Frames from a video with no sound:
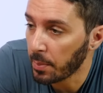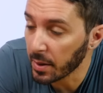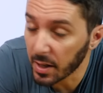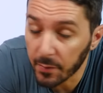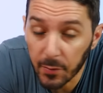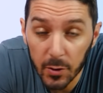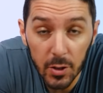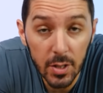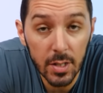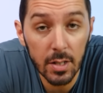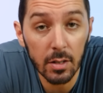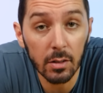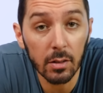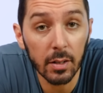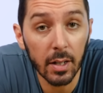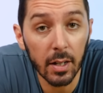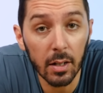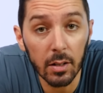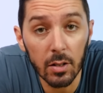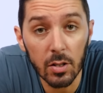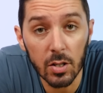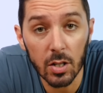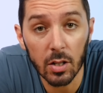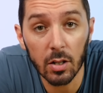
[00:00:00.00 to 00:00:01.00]
But if you're still
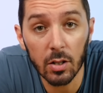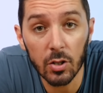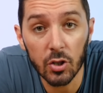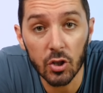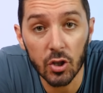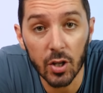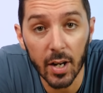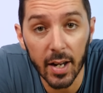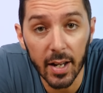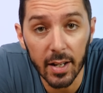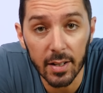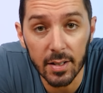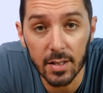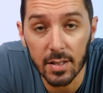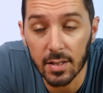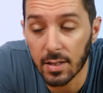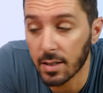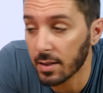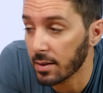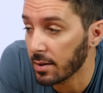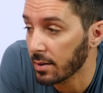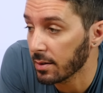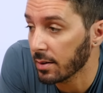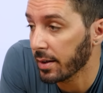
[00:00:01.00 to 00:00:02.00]
here, there's a good chance
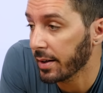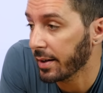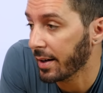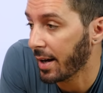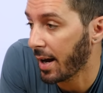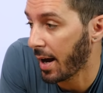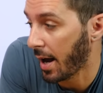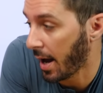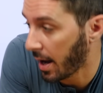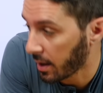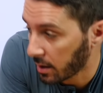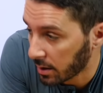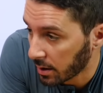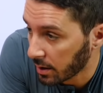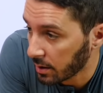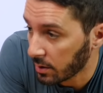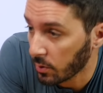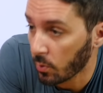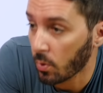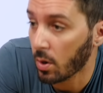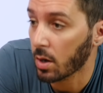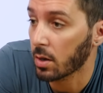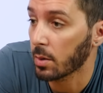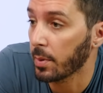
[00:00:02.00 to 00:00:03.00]
that you're like, I don't need
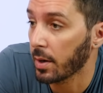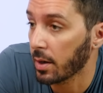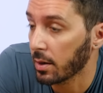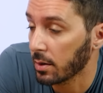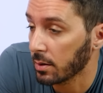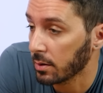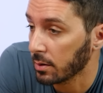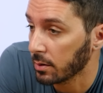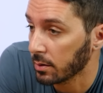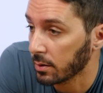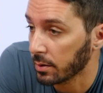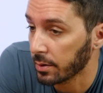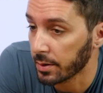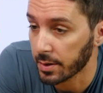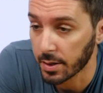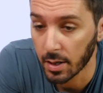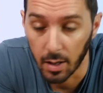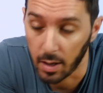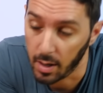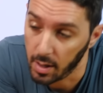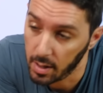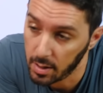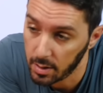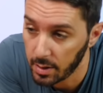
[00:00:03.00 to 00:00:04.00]
the water bottle holders.
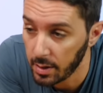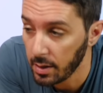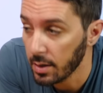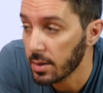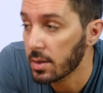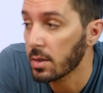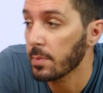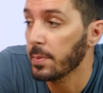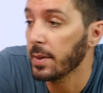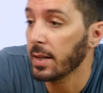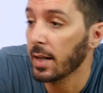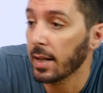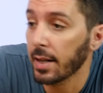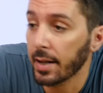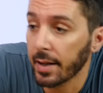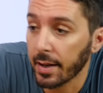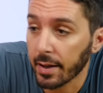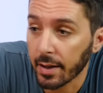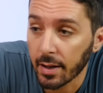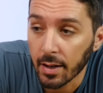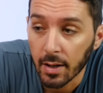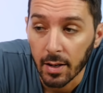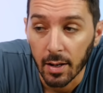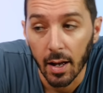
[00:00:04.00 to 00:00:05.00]
I don't need it to be
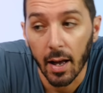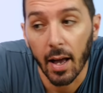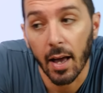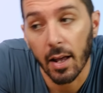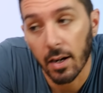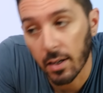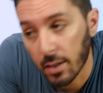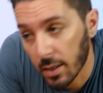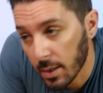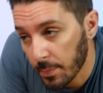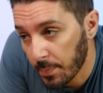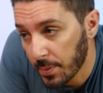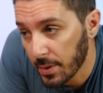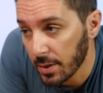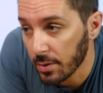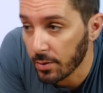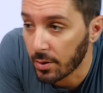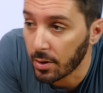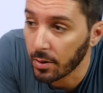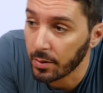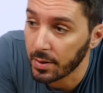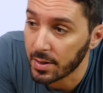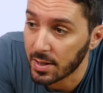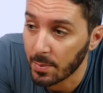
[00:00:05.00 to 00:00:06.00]
light. I don't need PU
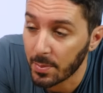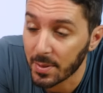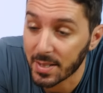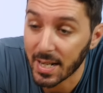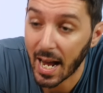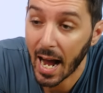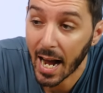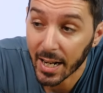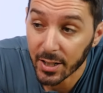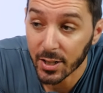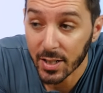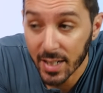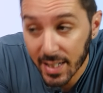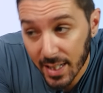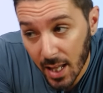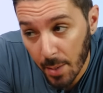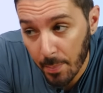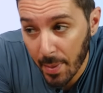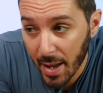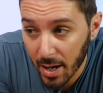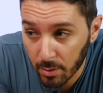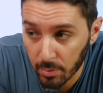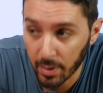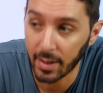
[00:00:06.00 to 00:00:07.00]
coated zippers. I just need that
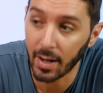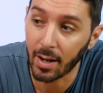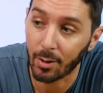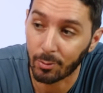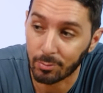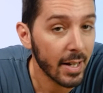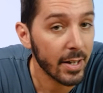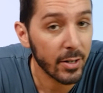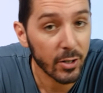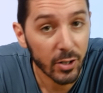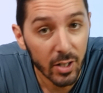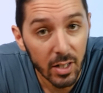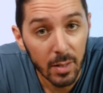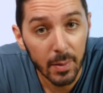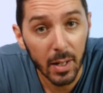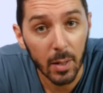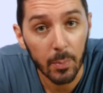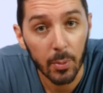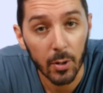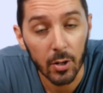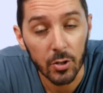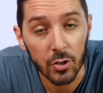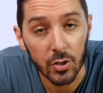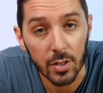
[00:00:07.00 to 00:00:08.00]
bag right now. And you're gonna make a
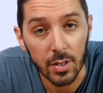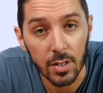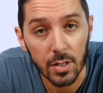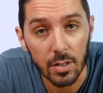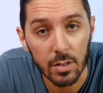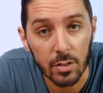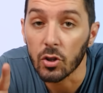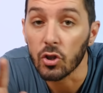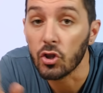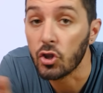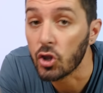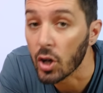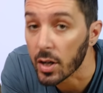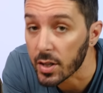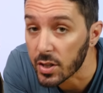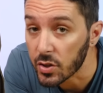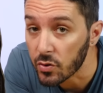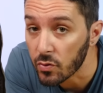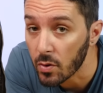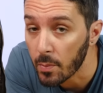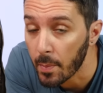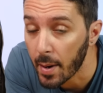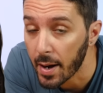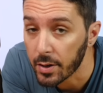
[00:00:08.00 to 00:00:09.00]
purchase. Just
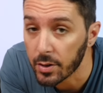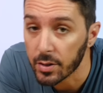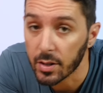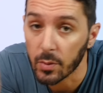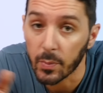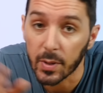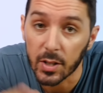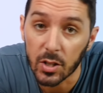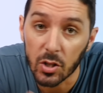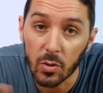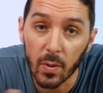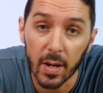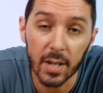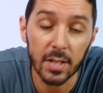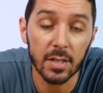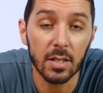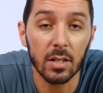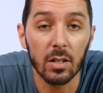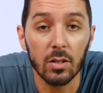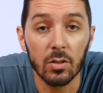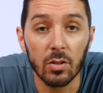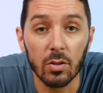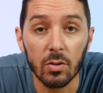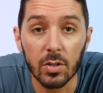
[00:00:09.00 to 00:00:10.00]
a reminder that we do ask
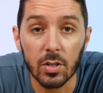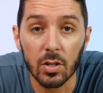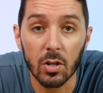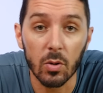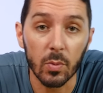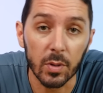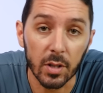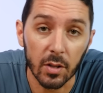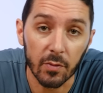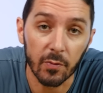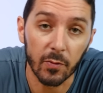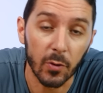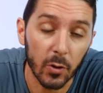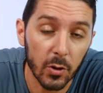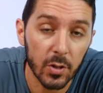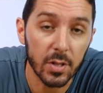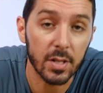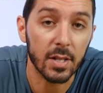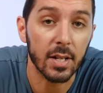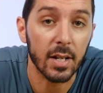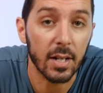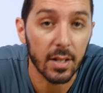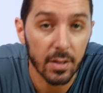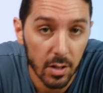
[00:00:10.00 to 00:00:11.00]
that you do so with the
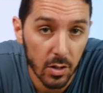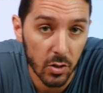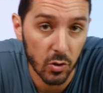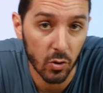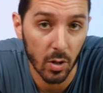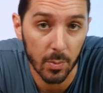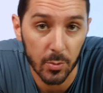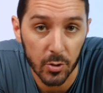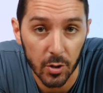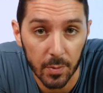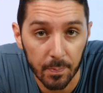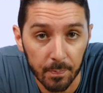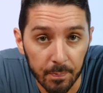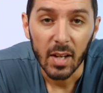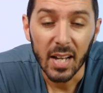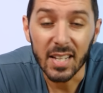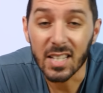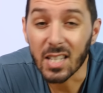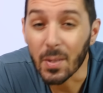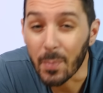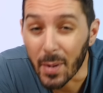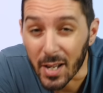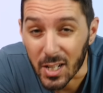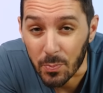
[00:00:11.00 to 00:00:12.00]
first link in the description.
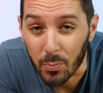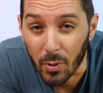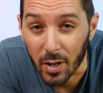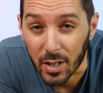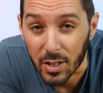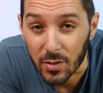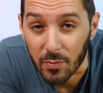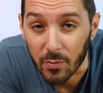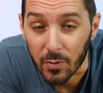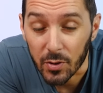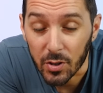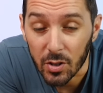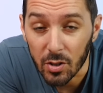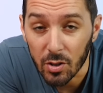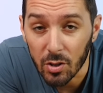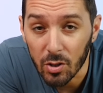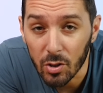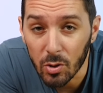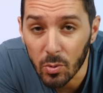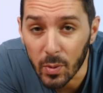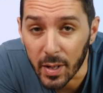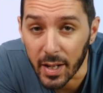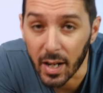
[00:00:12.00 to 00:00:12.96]
It's the best price for you.